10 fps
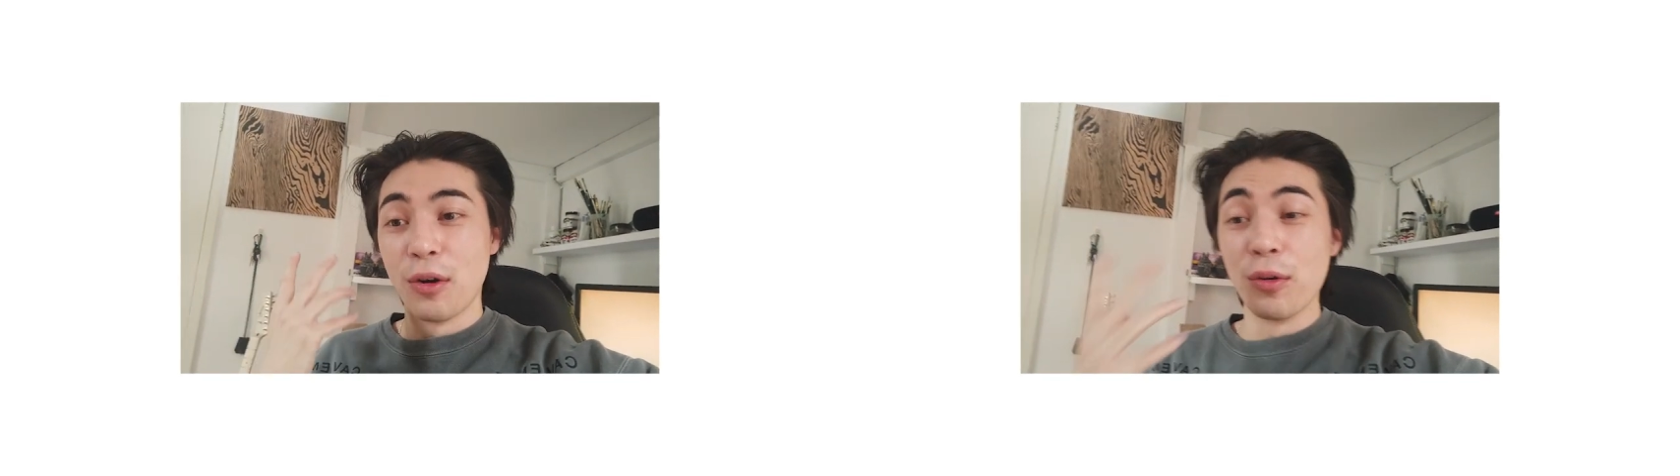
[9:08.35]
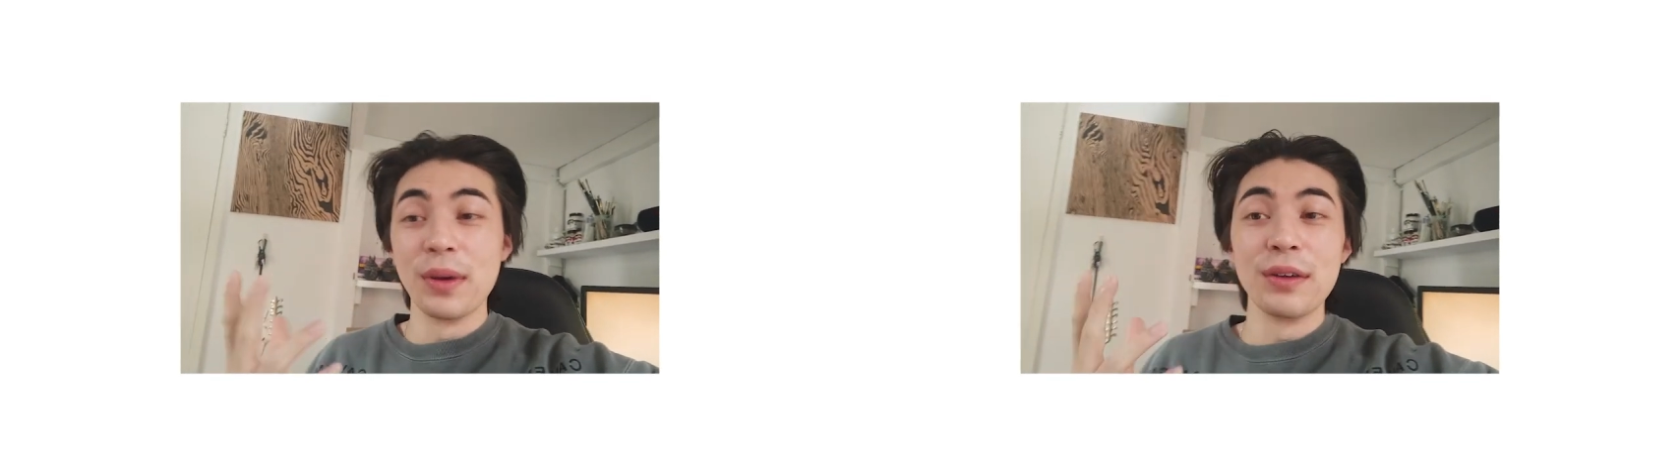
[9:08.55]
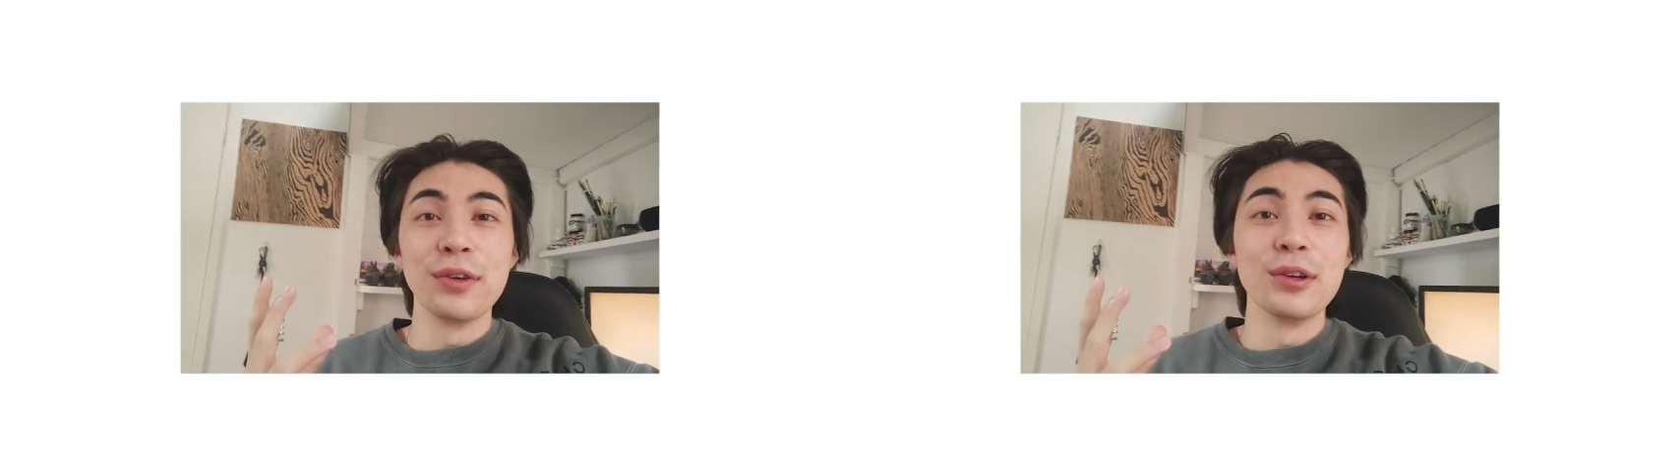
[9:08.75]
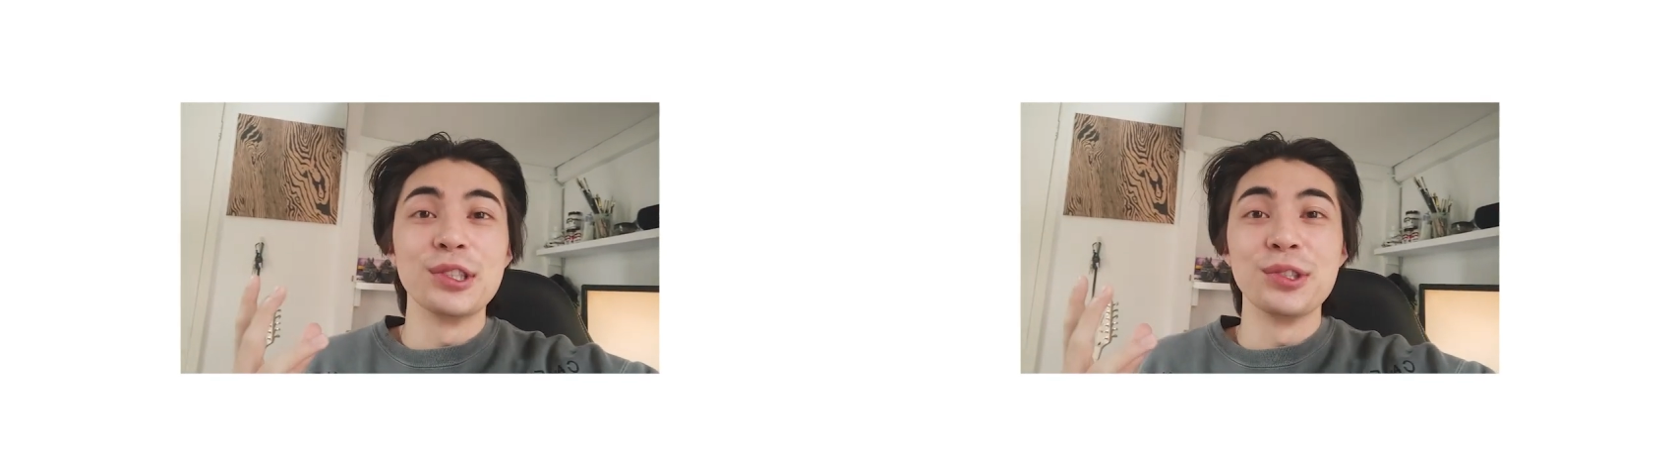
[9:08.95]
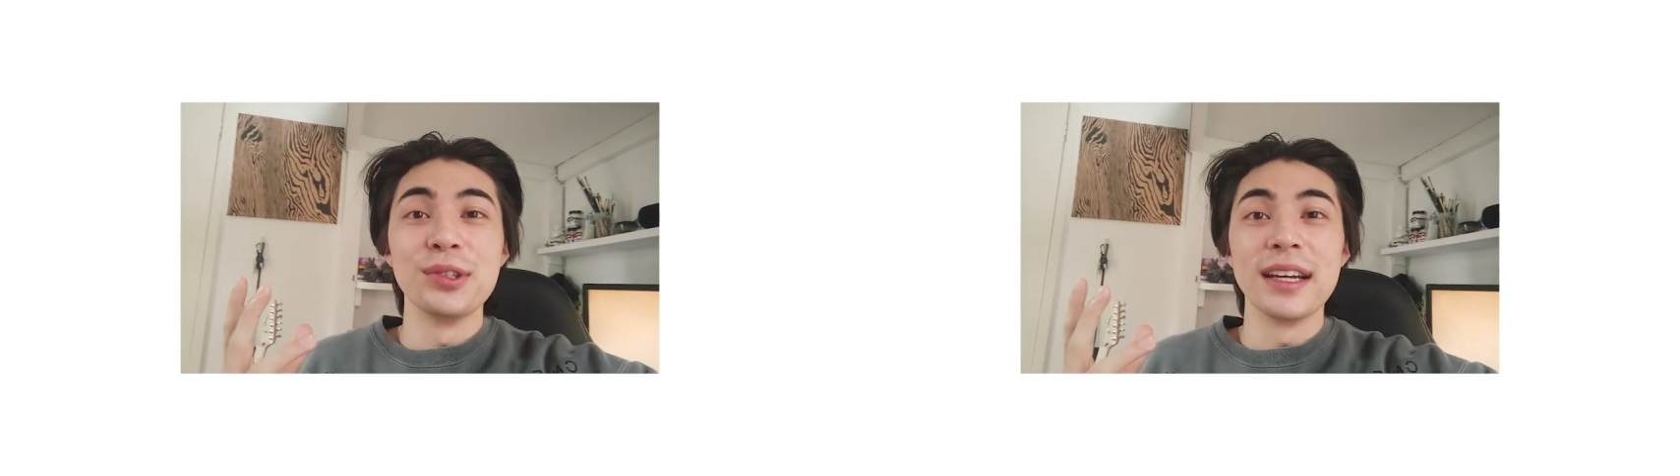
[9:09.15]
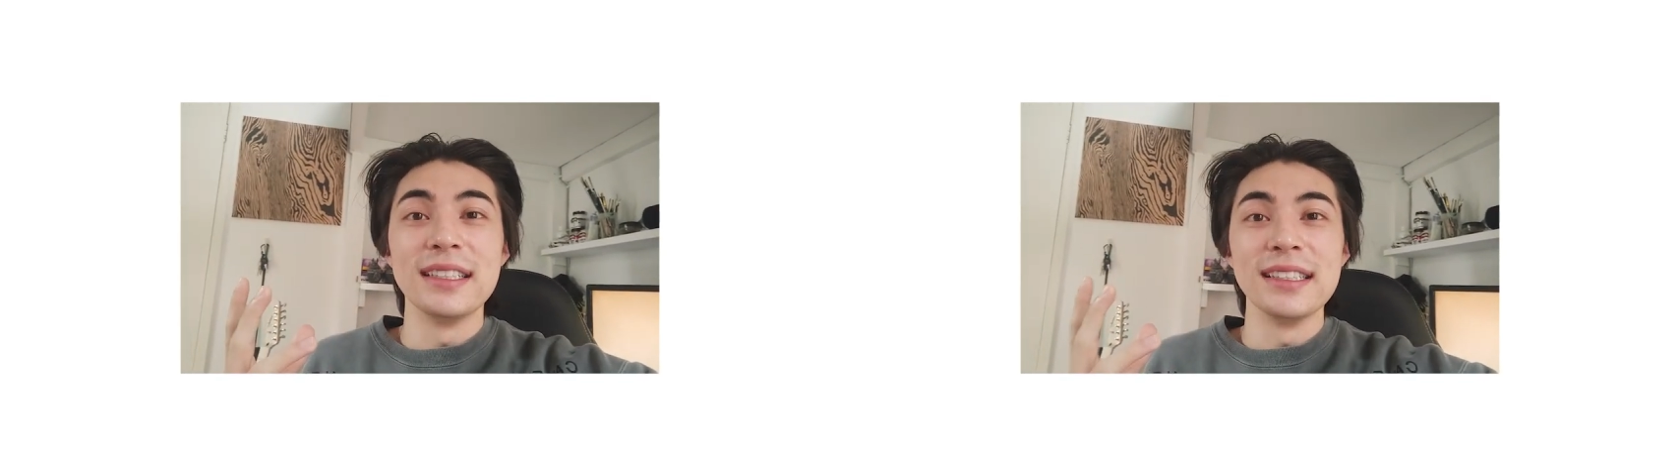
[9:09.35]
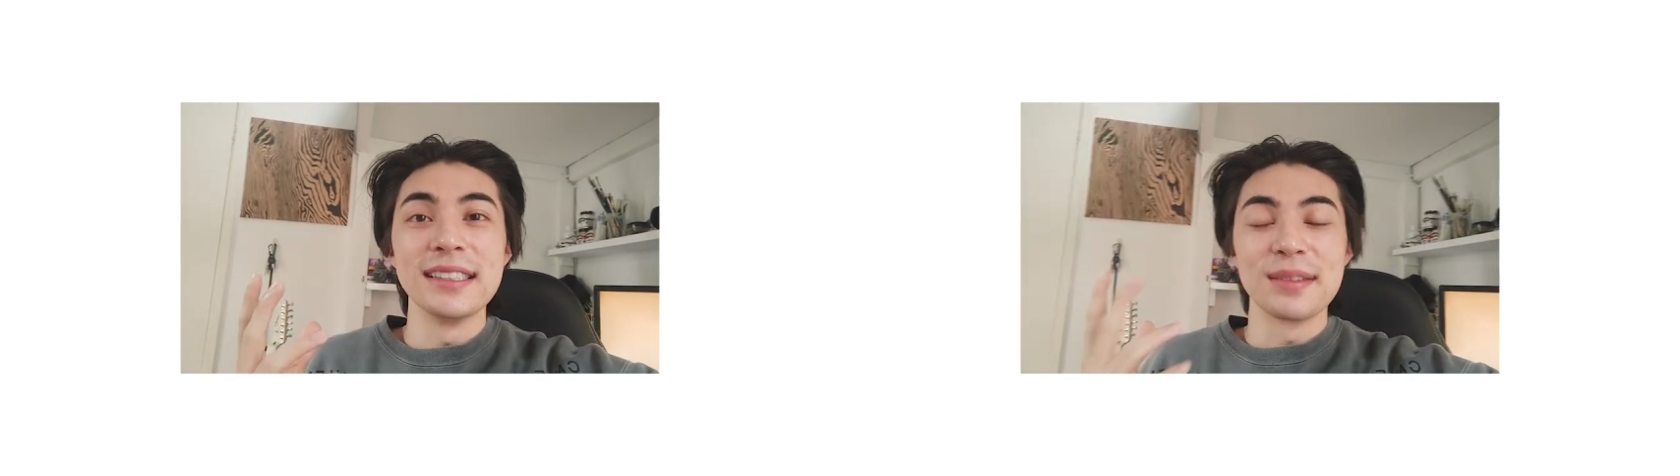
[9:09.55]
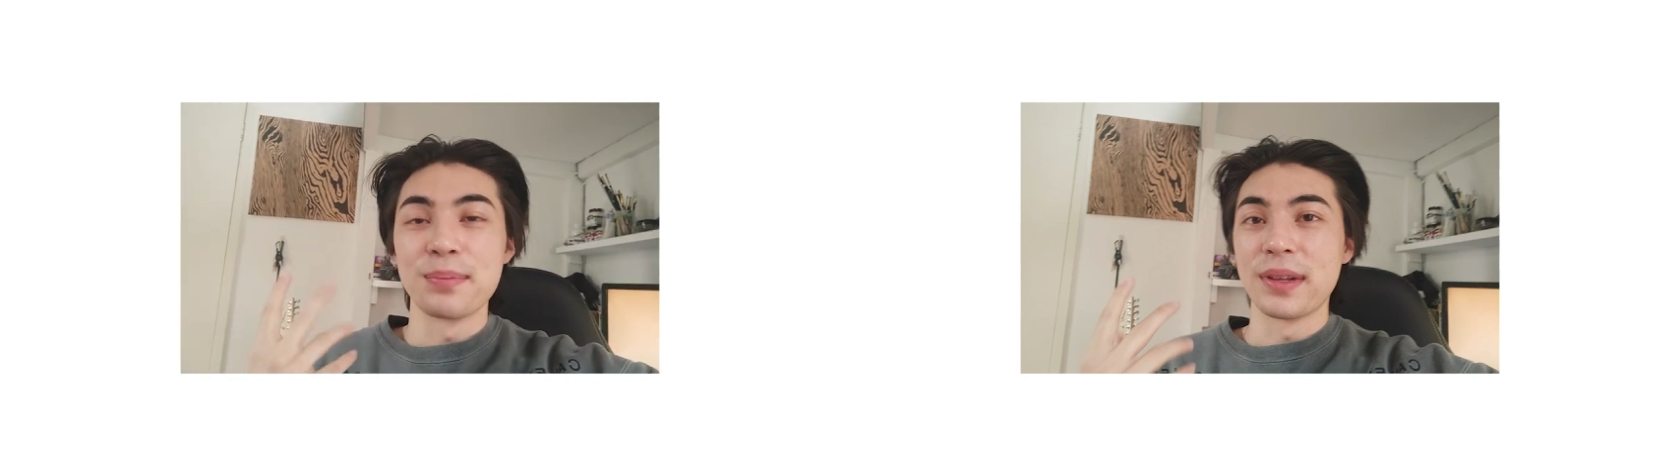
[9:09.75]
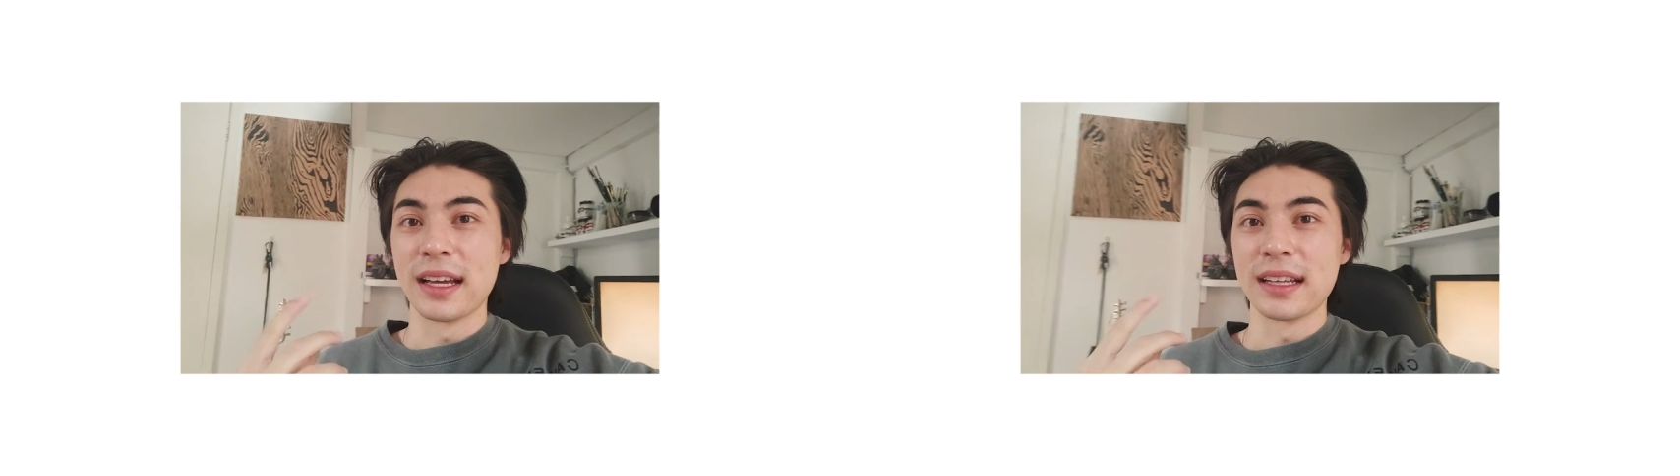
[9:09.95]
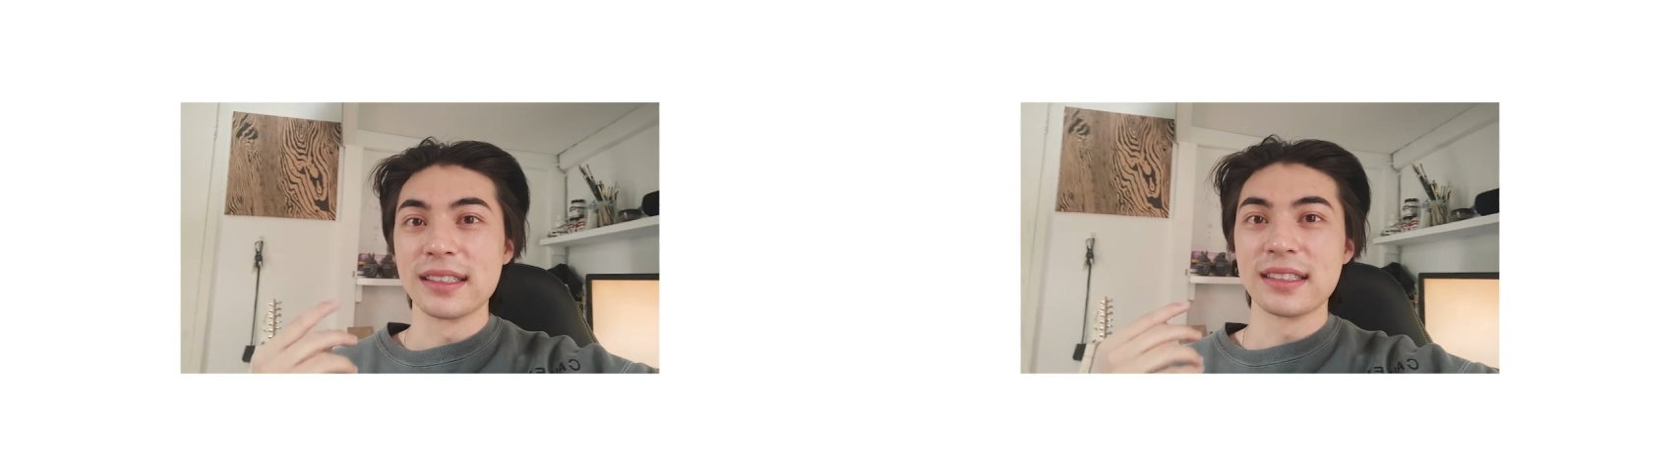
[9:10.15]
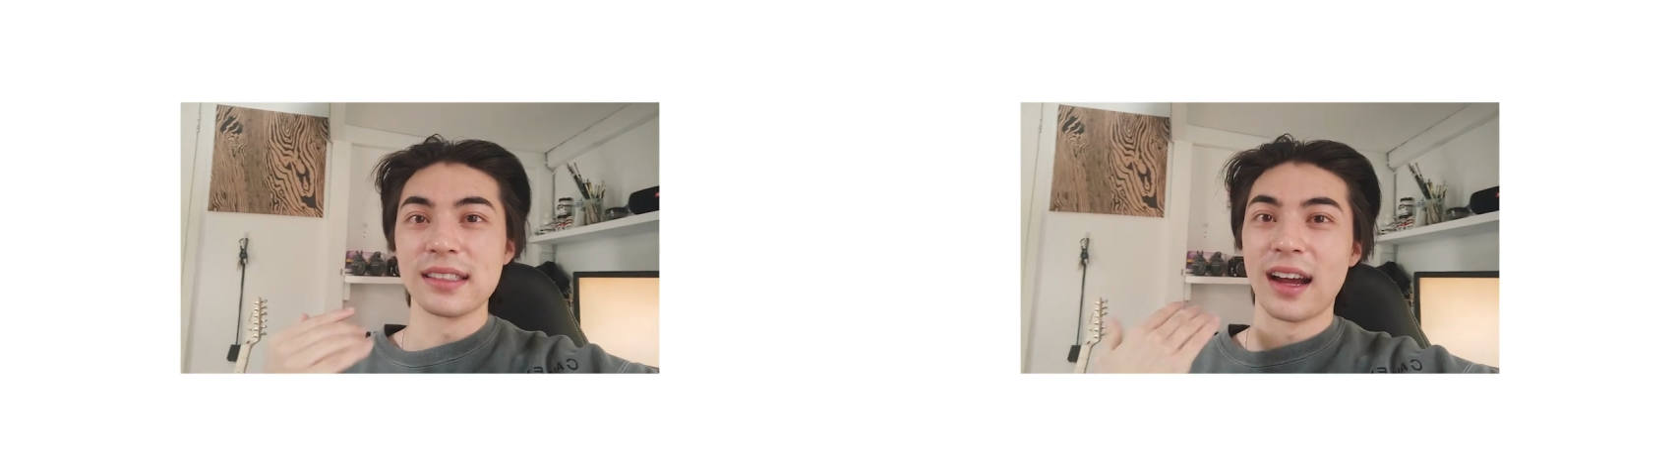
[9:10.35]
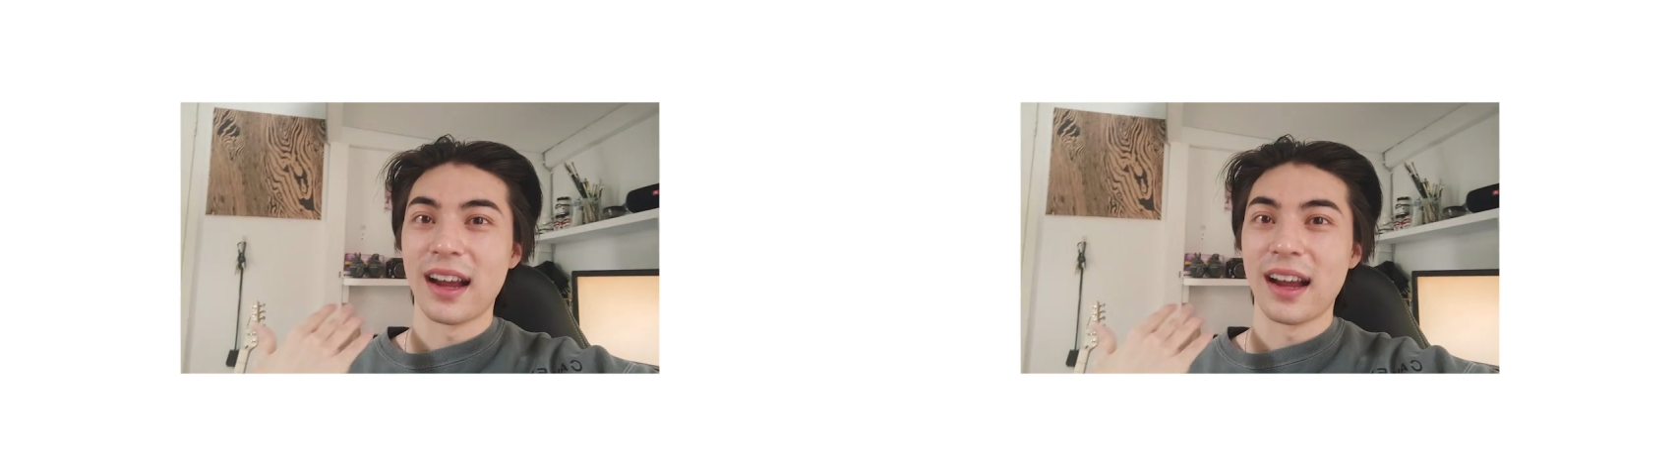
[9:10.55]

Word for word: all my photo shoot ideas and plans,